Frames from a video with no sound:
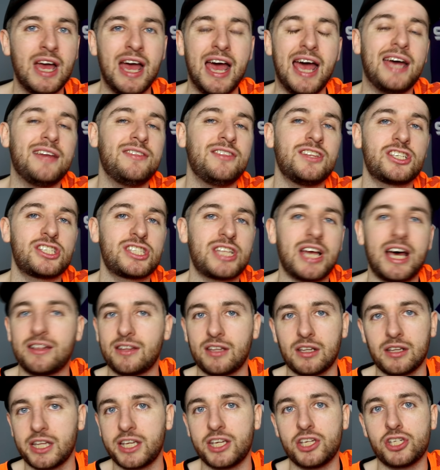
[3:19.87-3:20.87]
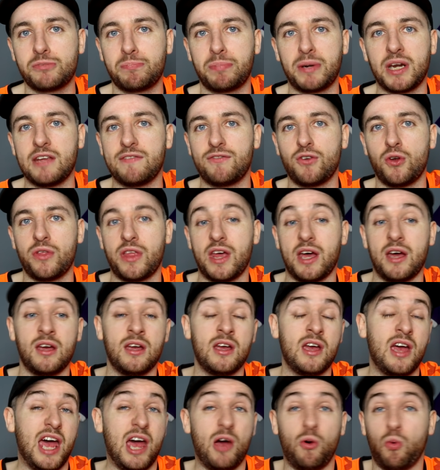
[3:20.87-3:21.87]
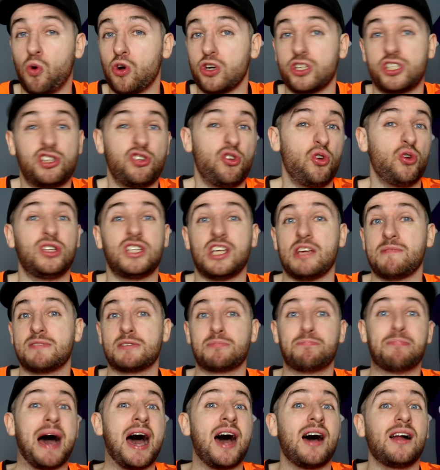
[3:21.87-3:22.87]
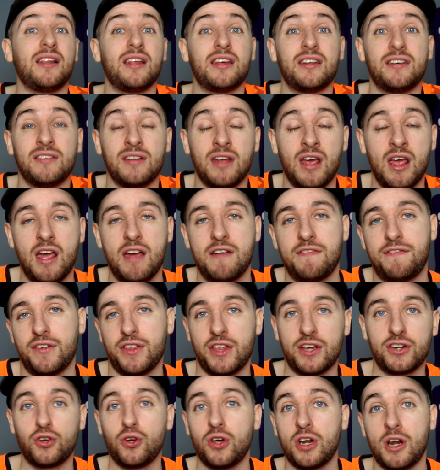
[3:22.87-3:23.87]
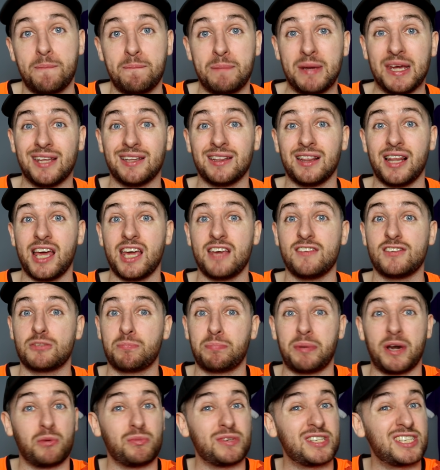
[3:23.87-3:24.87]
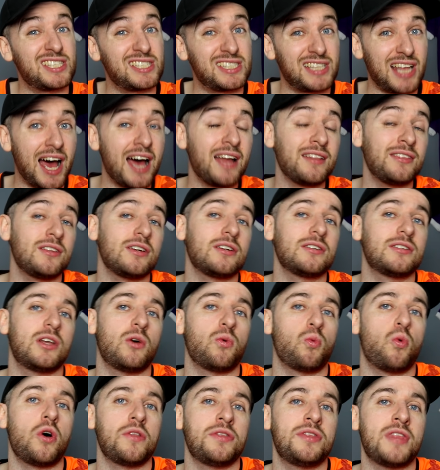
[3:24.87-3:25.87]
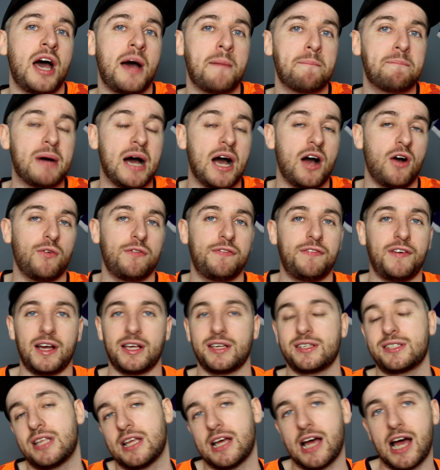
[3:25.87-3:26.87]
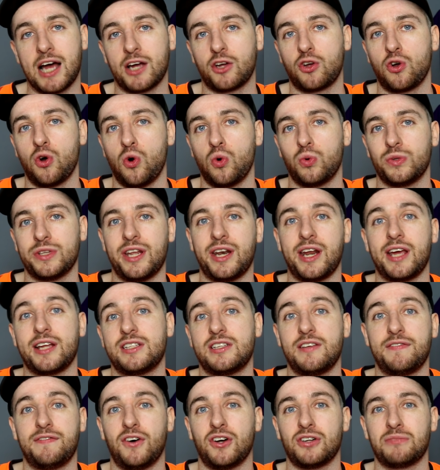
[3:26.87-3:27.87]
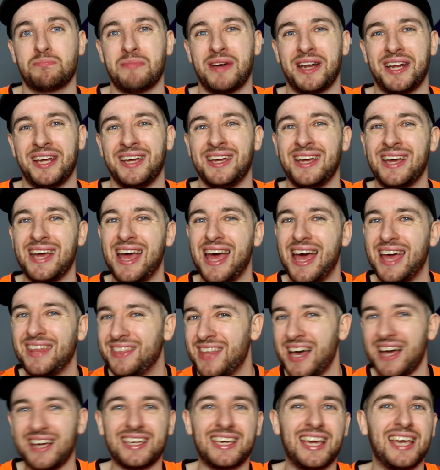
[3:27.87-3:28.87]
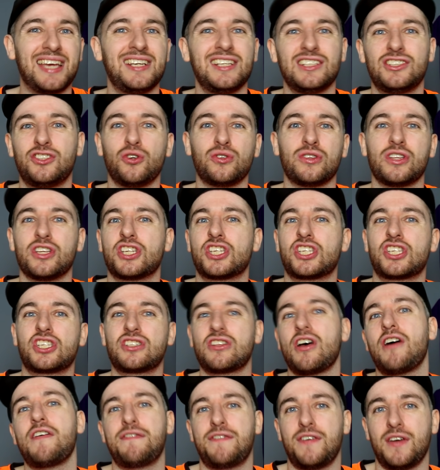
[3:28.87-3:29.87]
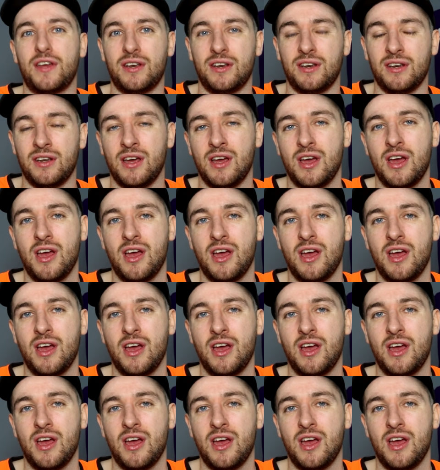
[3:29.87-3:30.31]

in the Standard Liège preview that it was two teams battling for their European lives, but it was Standard that won that battle thanks to that goal in the 94th minute, and that kind of took the stuffing